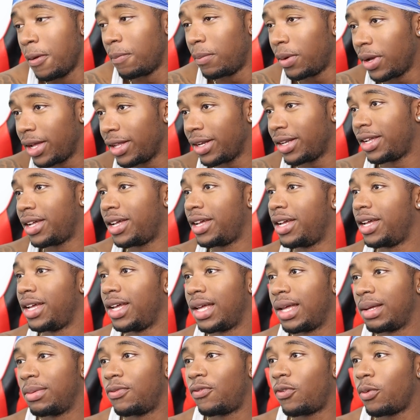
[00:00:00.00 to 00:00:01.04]
But
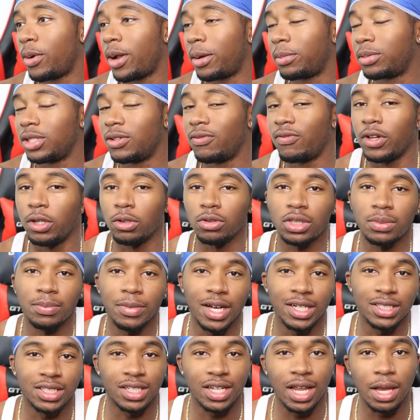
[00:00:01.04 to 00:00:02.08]
before we hop into the video,
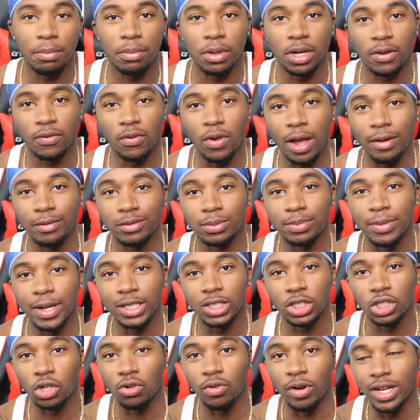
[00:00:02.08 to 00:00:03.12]
smash the like button if you haven't
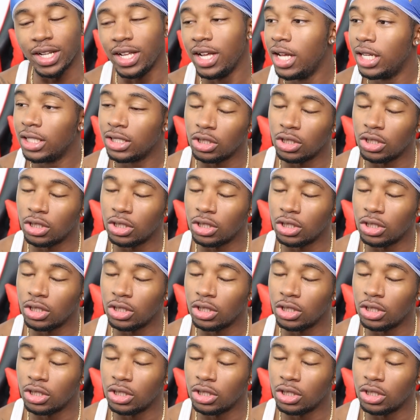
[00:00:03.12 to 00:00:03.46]
smashed it already.